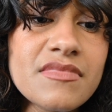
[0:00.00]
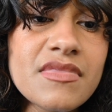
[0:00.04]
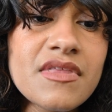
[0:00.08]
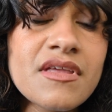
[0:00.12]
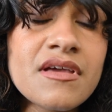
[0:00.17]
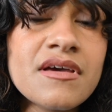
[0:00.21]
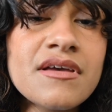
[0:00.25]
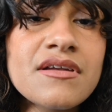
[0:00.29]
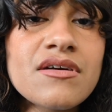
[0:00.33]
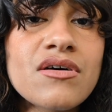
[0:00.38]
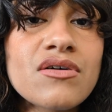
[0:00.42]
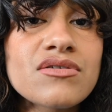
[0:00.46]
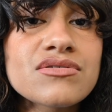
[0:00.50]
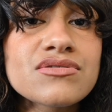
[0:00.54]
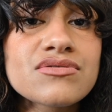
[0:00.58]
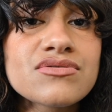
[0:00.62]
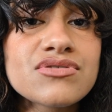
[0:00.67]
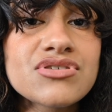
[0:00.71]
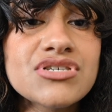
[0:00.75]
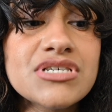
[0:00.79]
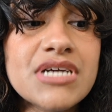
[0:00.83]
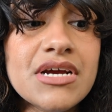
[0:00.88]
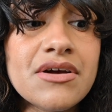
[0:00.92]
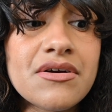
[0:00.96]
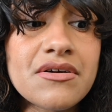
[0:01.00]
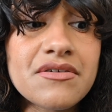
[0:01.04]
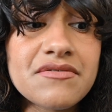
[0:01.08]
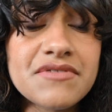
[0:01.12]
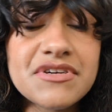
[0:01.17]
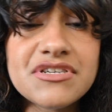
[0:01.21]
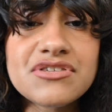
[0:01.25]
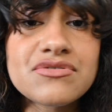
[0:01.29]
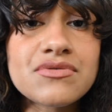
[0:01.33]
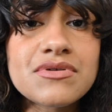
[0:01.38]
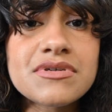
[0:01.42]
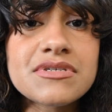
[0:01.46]
and also sharing
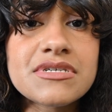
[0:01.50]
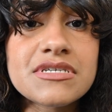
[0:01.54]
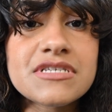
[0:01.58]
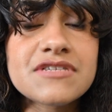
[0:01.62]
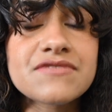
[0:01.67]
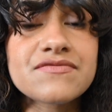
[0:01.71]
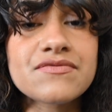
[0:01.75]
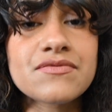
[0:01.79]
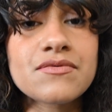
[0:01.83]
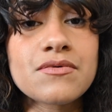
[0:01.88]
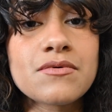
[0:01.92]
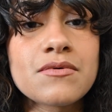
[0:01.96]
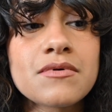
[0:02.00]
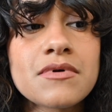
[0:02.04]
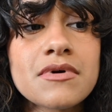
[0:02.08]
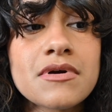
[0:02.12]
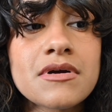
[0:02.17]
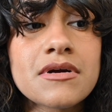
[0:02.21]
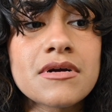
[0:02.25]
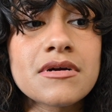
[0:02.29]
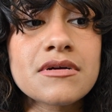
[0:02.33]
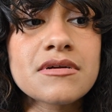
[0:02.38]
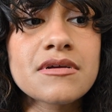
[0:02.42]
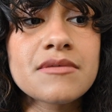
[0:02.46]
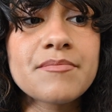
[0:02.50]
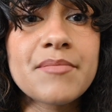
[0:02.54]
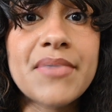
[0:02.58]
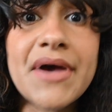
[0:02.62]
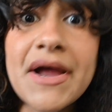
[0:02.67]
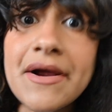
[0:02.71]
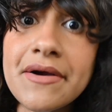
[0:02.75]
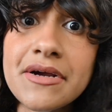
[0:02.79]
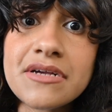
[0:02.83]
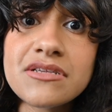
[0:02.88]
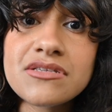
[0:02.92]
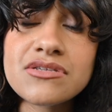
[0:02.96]
resources for
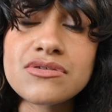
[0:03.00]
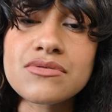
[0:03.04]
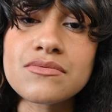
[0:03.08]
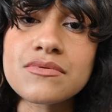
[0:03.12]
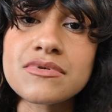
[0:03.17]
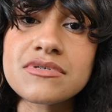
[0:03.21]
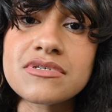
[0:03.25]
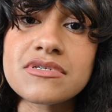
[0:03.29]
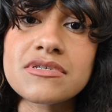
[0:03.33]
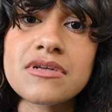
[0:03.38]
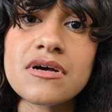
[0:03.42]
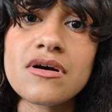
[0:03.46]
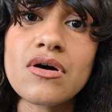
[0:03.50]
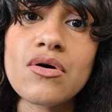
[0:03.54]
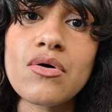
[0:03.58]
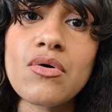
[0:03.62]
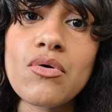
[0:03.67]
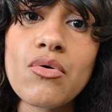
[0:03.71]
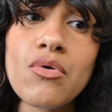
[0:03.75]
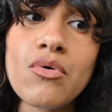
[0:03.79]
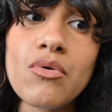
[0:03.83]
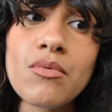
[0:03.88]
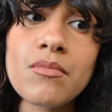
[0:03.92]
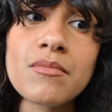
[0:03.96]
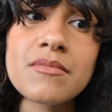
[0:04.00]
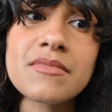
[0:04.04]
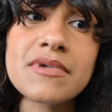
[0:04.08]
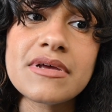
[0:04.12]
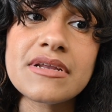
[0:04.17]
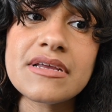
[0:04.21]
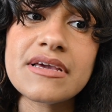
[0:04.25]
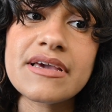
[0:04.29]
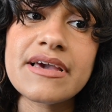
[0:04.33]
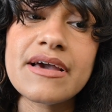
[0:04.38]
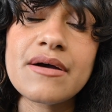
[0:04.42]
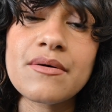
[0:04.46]
parents who are stuck home
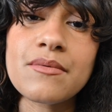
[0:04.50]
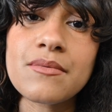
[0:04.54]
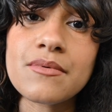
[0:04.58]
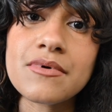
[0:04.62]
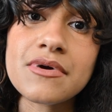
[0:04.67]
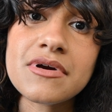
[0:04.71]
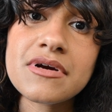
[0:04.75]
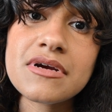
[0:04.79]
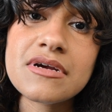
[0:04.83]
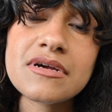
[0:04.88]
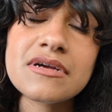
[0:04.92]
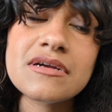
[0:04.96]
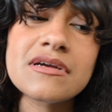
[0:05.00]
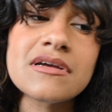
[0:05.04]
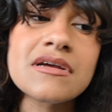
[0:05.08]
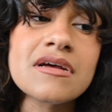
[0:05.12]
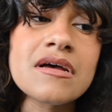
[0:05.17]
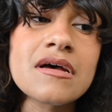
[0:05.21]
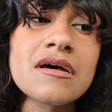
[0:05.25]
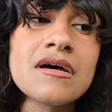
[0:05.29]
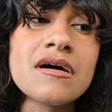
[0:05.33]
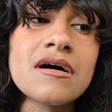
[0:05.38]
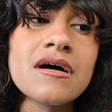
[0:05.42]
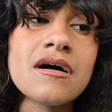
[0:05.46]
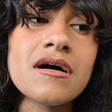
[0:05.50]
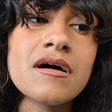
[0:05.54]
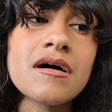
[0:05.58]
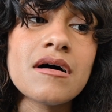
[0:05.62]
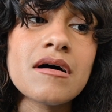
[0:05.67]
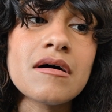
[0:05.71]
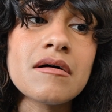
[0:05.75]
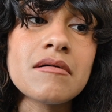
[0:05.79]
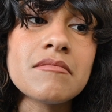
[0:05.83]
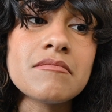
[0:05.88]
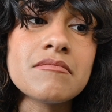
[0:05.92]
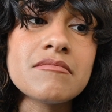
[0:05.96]
and can't work,
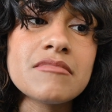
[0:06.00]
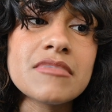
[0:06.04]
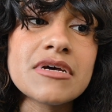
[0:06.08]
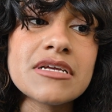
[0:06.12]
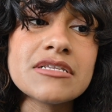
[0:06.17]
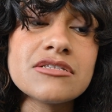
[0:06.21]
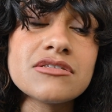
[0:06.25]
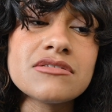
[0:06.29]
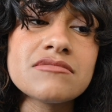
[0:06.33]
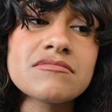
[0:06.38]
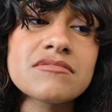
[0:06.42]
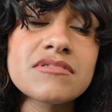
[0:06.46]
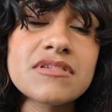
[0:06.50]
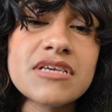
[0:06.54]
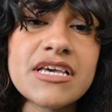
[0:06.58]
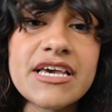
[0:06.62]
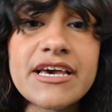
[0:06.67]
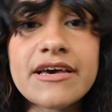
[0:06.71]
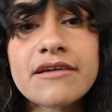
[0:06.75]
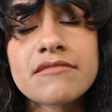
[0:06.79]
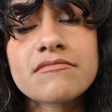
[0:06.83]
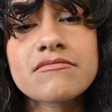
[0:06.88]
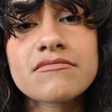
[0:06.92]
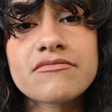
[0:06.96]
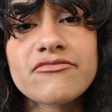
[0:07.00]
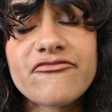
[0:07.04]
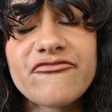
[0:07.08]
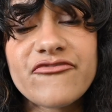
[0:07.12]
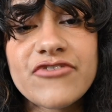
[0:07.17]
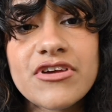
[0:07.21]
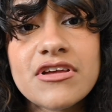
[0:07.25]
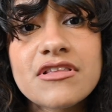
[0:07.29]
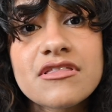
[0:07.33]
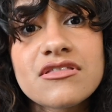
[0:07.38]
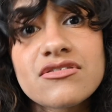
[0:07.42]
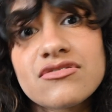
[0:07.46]
and can't
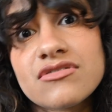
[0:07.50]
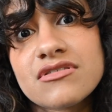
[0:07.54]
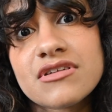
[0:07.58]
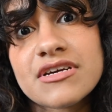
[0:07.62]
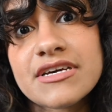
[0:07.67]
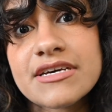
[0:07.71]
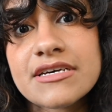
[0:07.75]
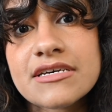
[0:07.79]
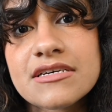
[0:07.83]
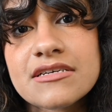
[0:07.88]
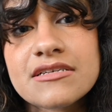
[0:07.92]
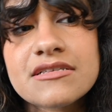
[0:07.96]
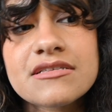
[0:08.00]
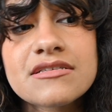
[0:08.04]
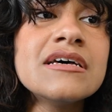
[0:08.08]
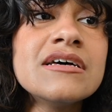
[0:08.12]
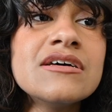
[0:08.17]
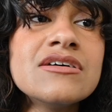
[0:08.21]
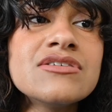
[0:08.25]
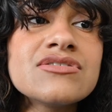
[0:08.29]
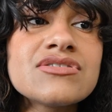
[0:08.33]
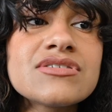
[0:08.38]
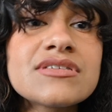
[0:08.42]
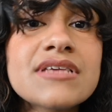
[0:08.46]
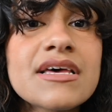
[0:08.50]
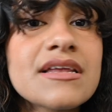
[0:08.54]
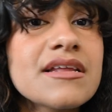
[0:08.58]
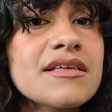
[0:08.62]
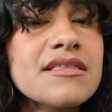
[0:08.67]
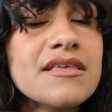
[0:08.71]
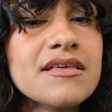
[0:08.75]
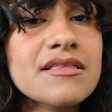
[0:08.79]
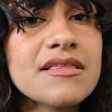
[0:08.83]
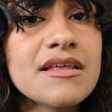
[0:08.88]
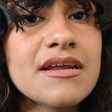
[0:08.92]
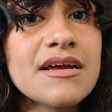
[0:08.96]
feed their kids. Just
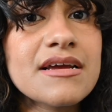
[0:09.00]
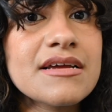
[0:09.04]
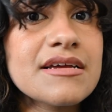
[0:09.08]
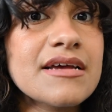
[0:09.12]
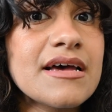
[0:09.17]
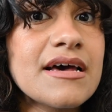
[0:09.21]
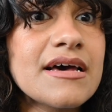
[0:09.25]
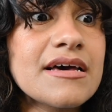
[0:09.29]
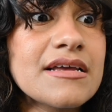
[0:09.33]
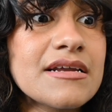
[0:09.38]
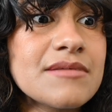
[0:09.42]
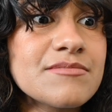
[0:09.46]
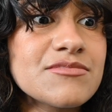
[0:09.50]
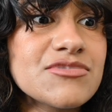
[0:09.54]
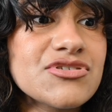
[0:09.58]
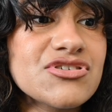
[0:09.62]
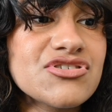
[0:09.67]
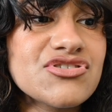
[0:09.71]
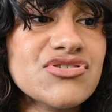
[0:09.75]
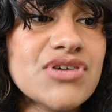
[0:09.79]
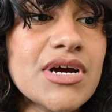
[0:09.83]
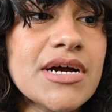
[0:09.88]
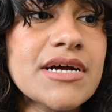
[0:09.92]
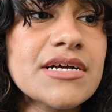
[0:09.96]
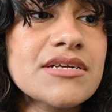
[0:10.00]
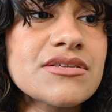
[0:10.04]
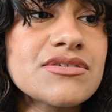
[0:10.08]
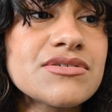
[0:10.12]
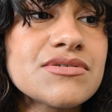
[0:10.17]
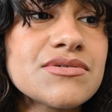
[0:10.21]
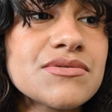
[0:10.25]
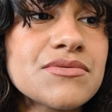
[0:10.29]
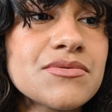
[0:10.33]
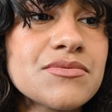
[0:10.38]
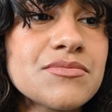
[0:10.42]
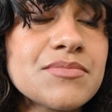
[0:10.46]
anything that I can. I'm just trying
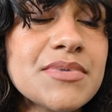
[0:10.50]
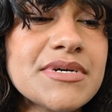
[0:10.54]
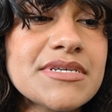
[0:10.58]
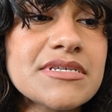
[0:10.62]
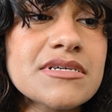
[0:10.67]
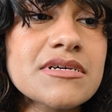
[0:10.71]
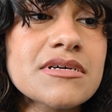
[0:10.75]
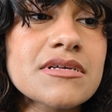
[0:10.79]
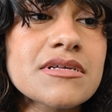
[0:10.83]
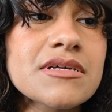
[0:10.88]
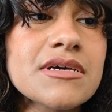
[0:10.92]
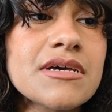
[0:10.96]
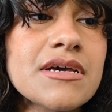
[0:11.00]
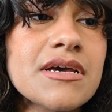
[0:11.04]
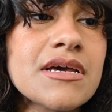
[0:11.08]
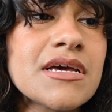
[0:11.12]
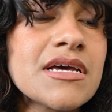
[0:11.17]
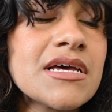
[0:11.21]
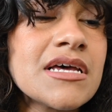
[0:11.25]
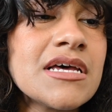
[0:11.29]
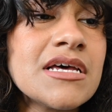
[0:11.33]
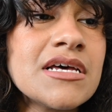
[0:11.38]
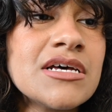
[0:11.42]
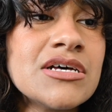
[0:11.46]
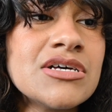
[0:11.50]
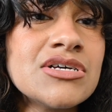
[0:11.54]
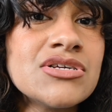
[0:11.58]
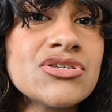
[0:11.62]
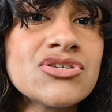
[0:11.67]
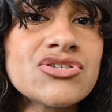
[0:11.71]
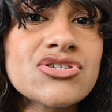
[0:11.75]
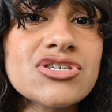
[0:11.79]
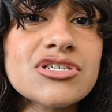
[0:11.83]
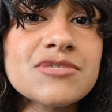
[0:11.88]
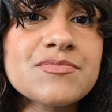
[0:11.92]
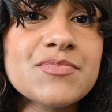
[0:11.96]
to basically
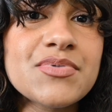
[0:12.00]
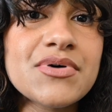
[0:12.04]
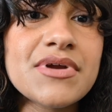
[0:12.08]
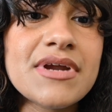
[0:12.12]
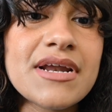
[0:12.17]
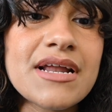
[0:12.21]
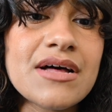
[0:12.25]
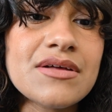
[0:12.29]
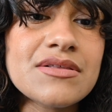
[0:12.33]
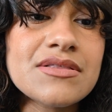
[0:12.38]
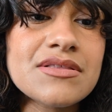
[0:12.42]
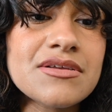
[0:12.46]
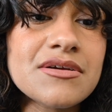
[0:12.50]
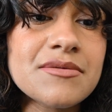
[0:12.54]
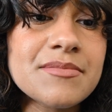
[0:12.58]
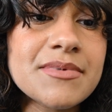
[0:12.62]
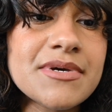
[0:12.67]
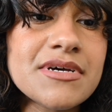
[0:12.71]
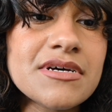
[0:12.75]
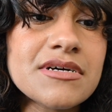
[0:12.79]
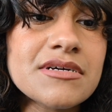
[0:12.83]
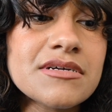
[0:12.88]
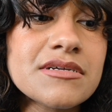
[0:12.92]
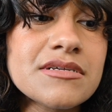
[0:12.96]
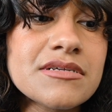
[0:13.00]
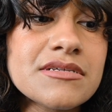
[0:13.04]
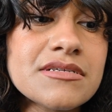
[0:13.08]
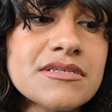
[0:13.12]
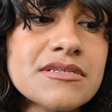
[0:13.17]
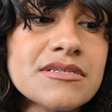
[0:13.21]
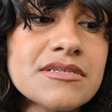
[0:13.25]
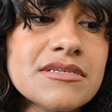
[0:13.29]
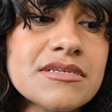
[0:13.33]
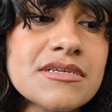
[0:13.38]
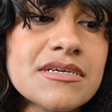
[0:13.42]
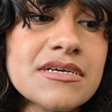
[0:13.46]
just put it out there,
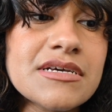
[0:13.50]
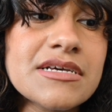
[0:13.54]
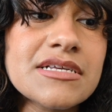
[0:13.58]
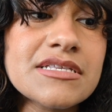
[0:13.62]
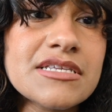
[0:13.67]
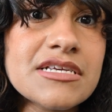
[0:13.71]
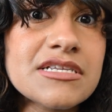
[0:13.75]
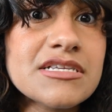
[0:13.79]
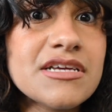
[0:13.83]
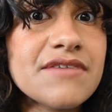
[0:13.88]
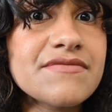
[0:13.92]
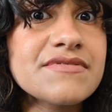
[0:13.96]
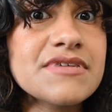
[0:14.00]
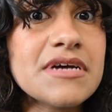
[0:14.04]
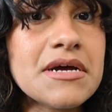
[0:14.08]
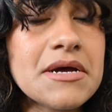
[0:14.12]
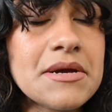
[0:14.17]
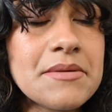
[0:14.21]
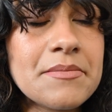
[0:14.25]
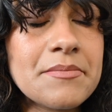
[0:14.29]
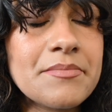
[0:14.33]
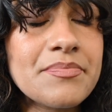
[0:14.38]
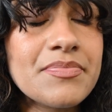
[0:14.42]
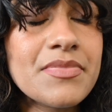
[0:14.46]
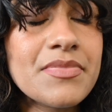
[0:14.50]
because it's a tough time.